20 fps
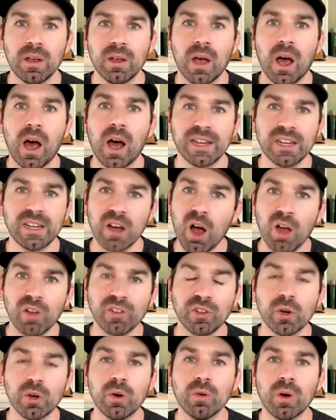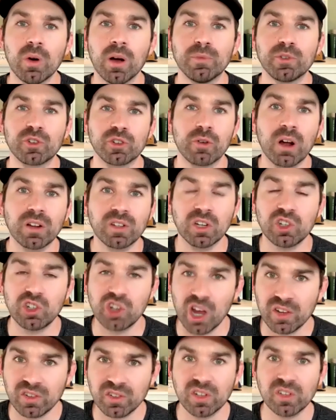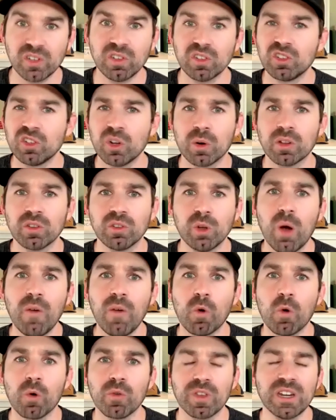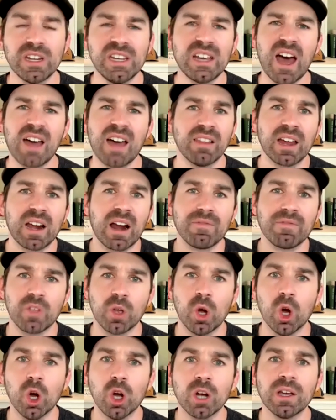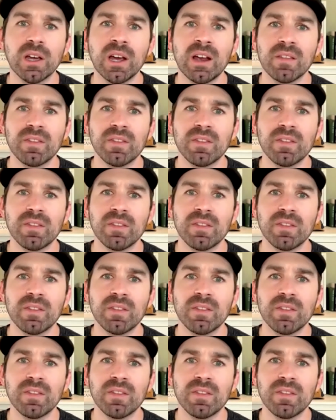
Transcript: Uh, he also obstructed justice and so on and so forth. And he got let off the hook.